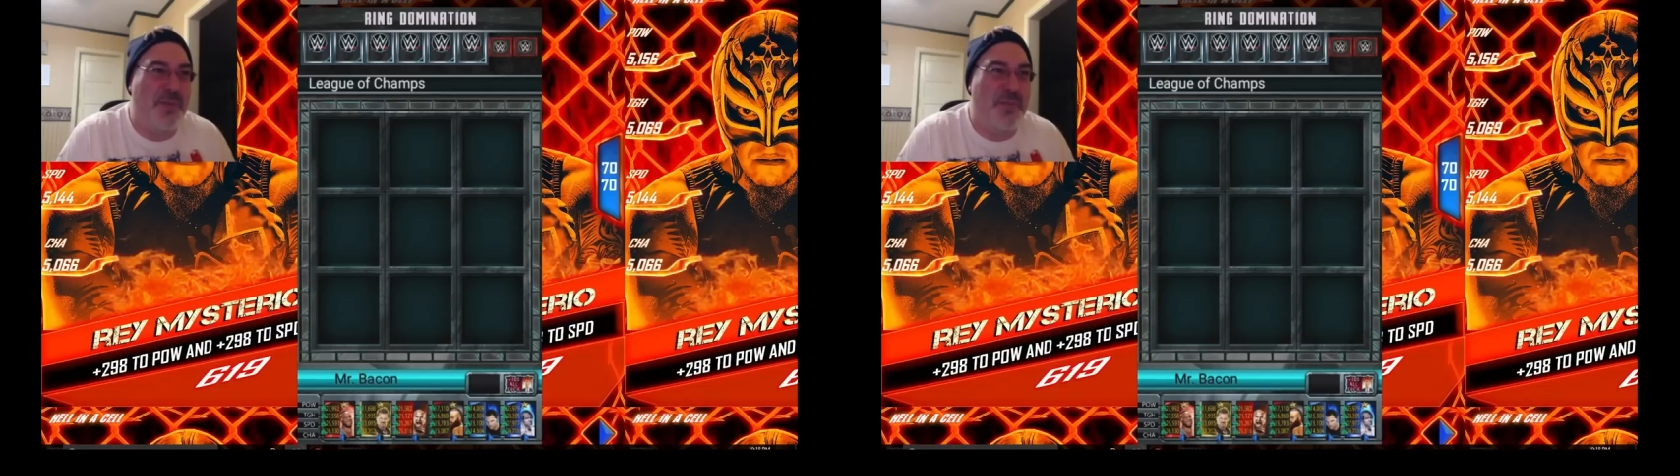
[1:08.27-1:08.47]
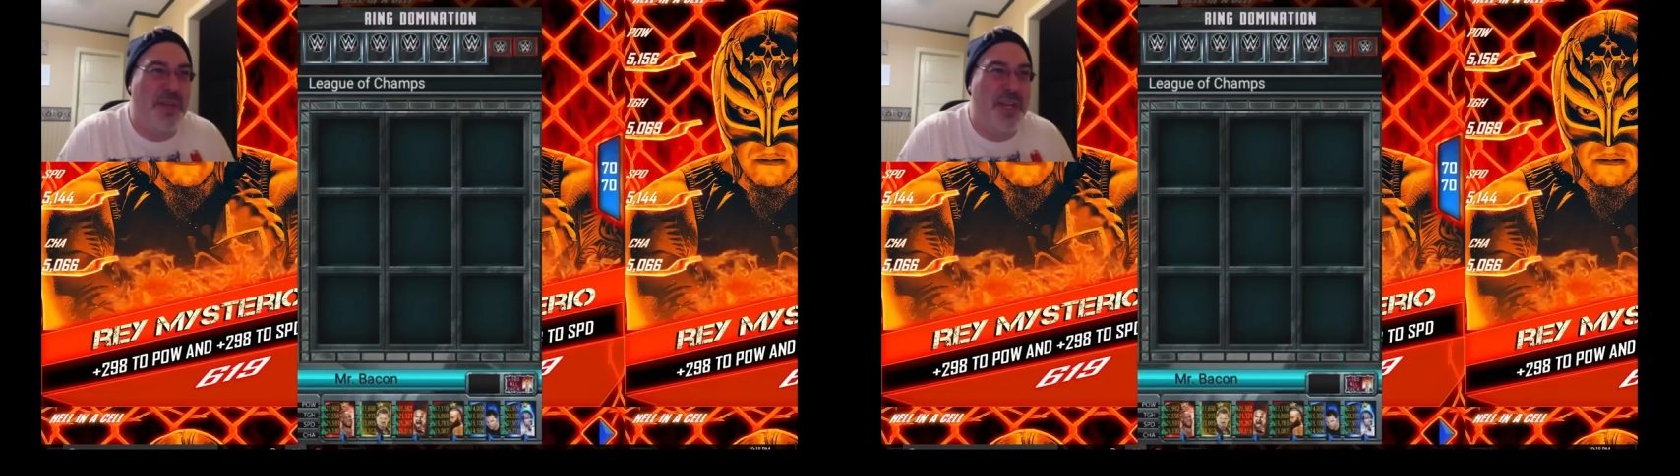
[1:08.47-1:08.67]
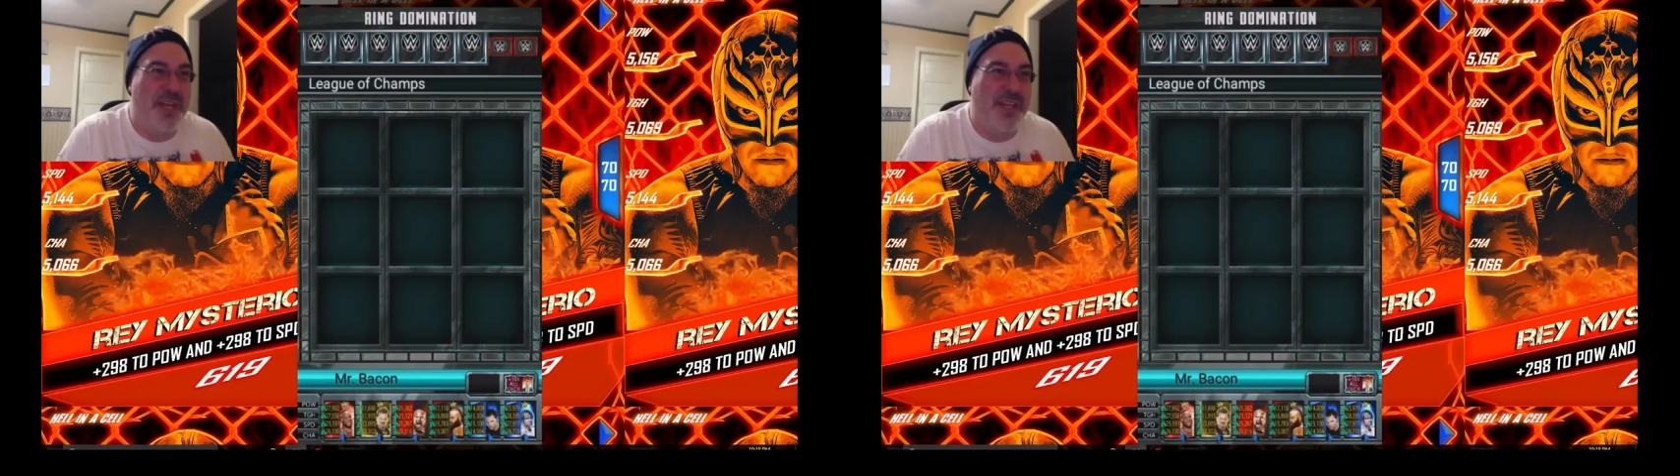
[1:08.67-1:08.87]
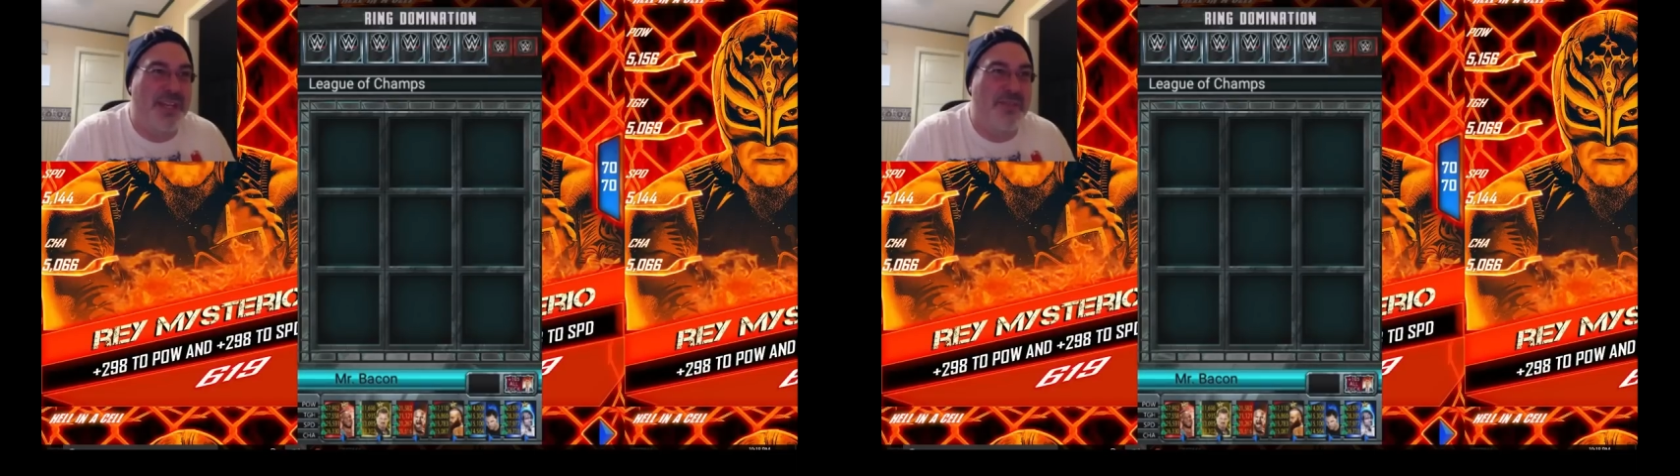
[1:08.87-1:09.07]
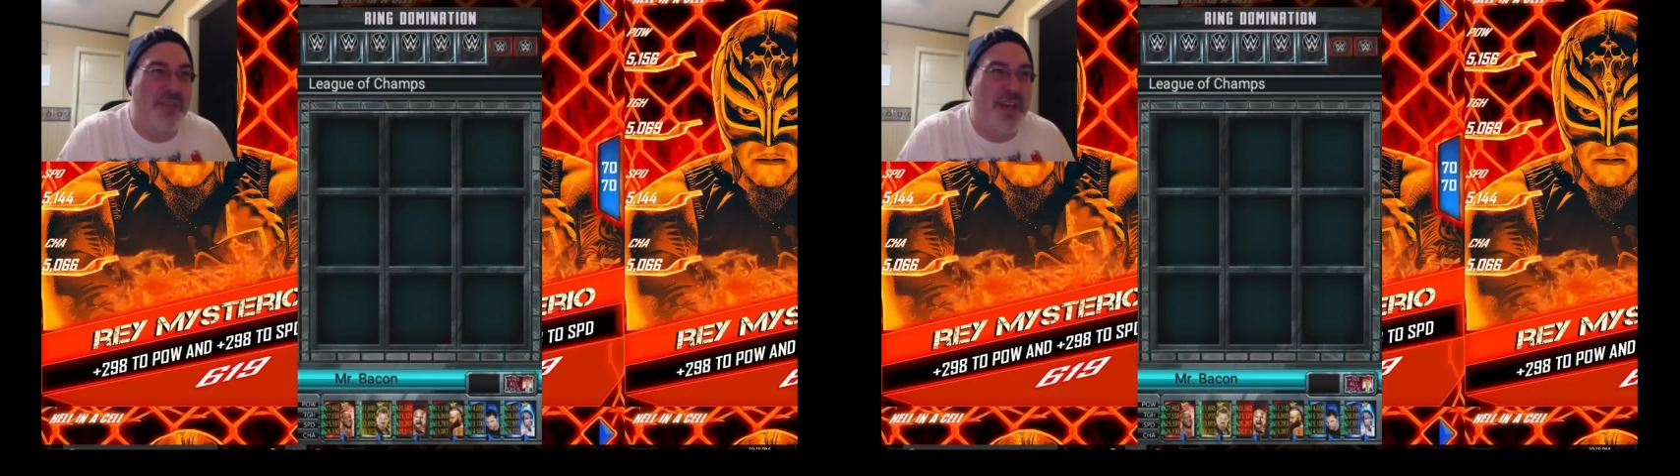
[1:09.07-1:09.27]

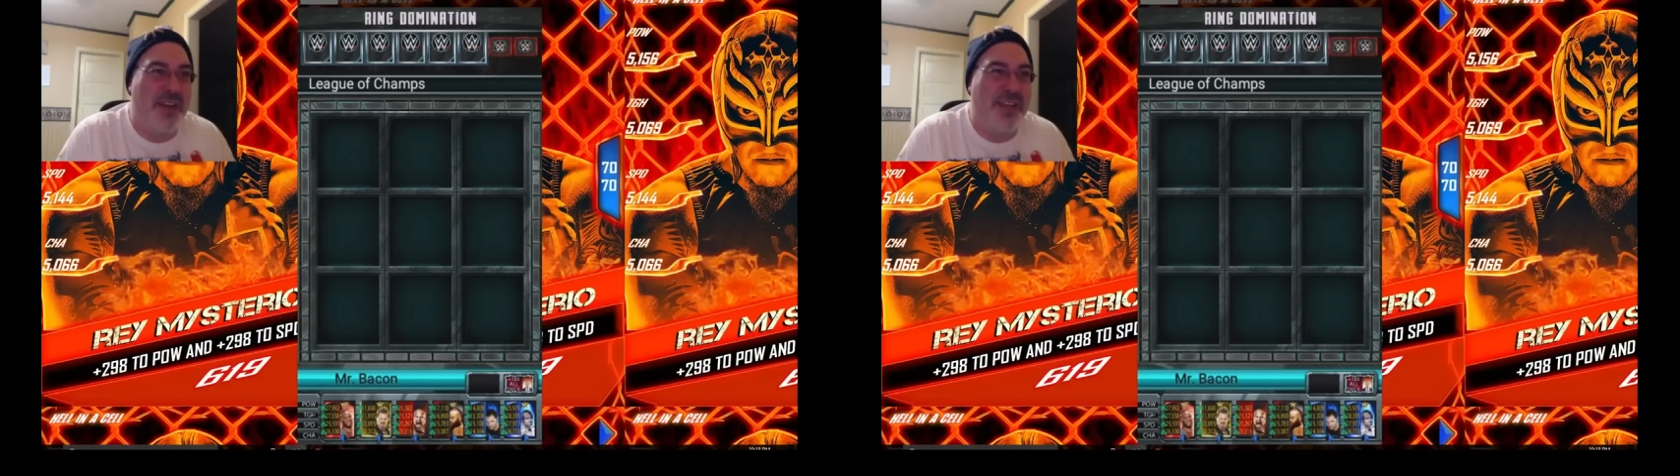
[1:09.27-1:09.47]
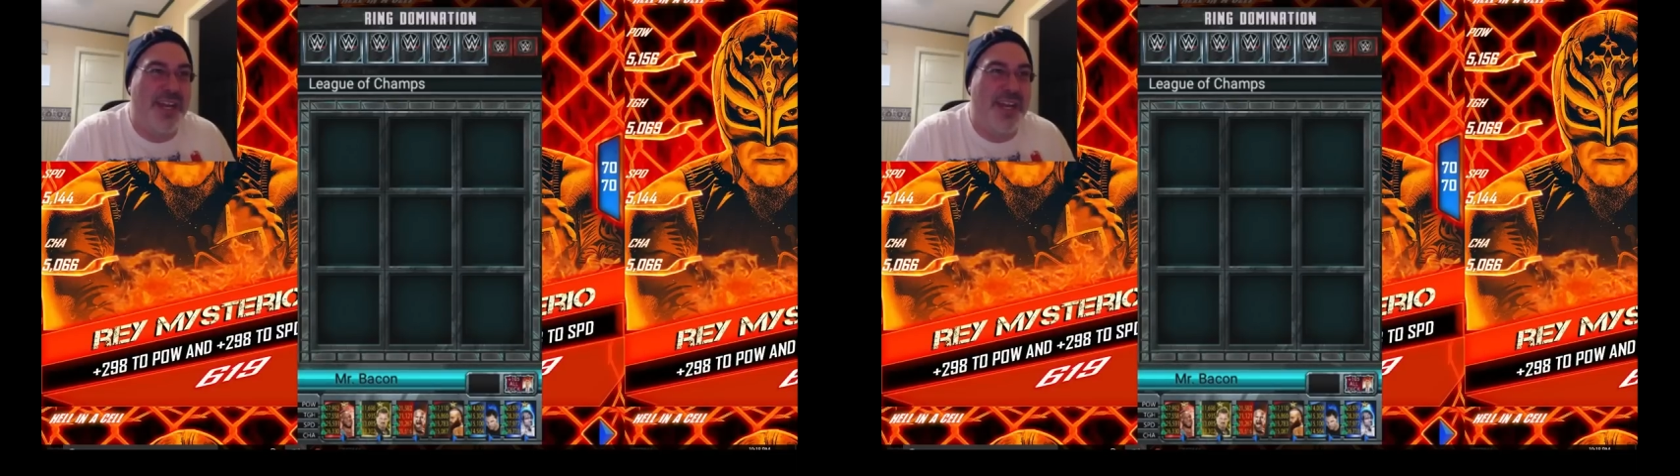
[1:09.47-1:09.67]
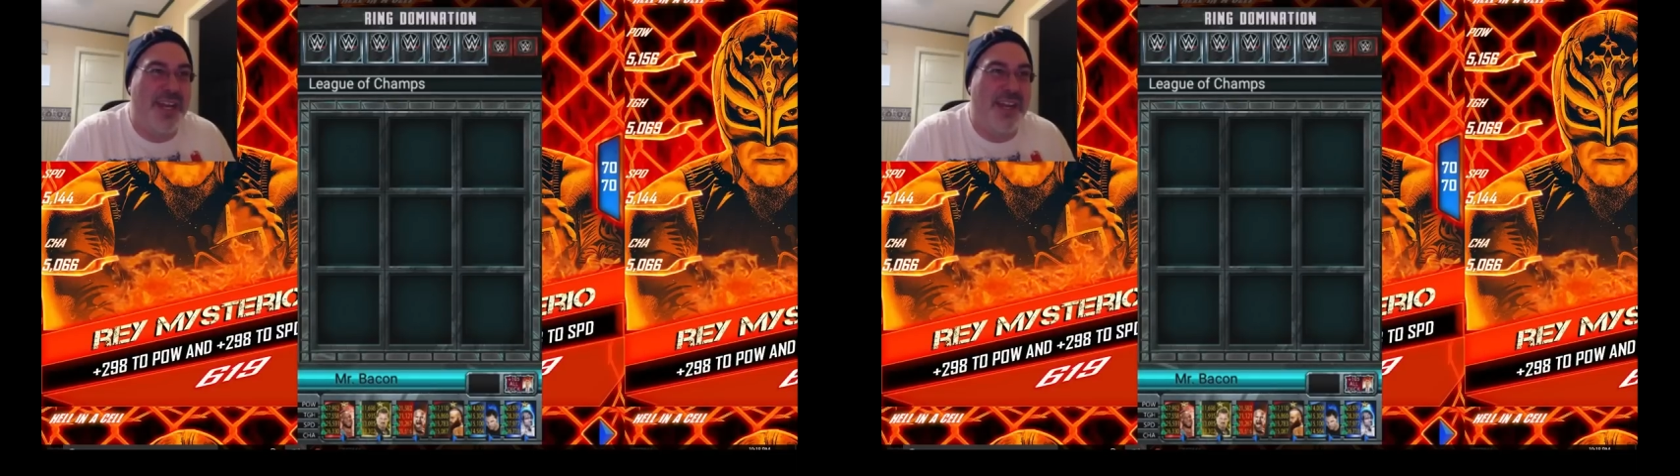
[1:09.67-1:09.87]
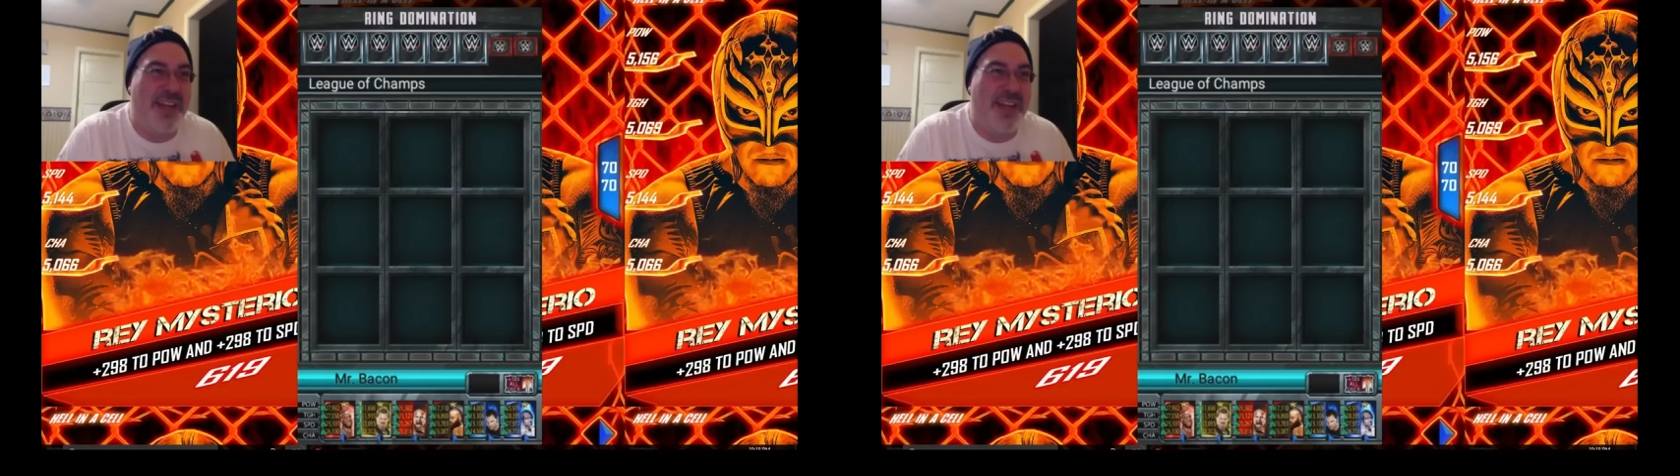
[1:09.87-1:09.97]
we aren't getting